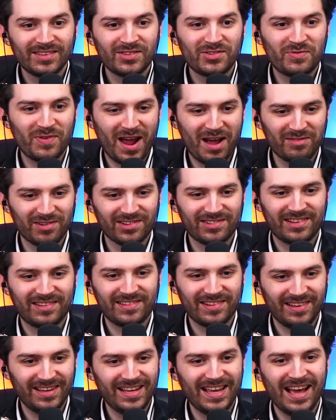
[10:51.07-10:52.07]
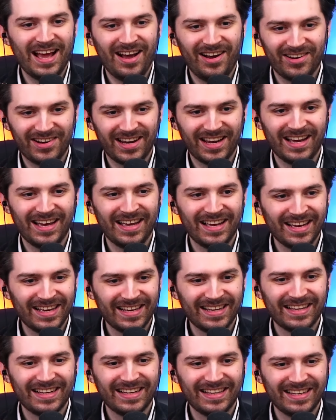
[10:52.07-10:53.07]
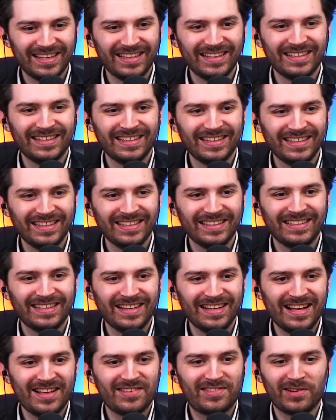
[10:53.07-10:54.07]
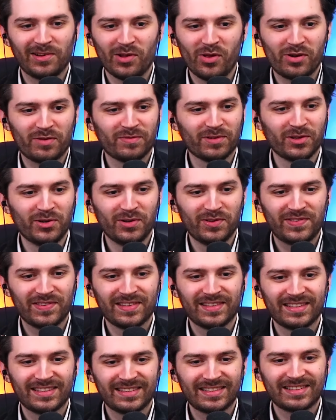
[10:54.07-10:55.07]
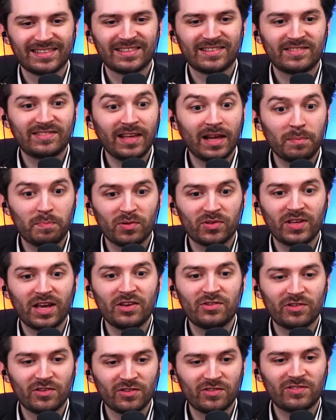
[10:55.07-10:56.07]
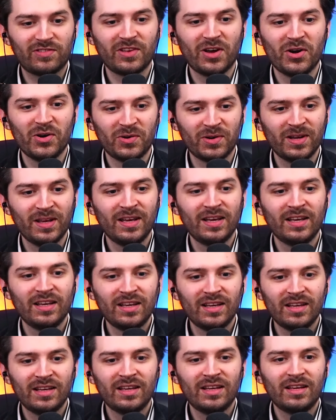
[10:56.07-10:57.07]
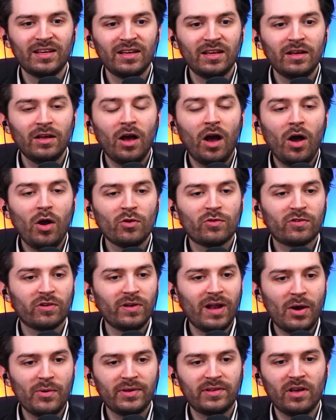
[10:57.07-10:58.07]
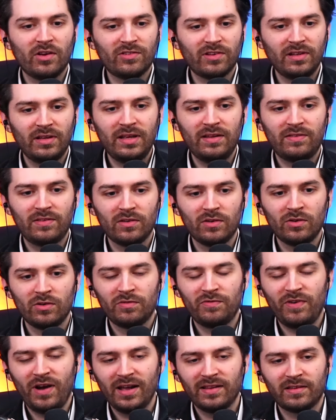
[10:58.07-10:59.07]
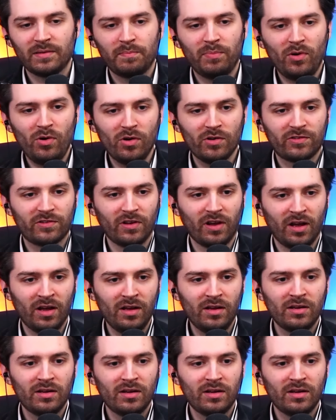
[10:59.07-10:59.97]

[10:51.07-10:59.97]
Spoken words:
Travelers. Yeah, okay. That's a lot of loot. Teleportation stone. Oh, so now he doesn't need to fight the boss, huh?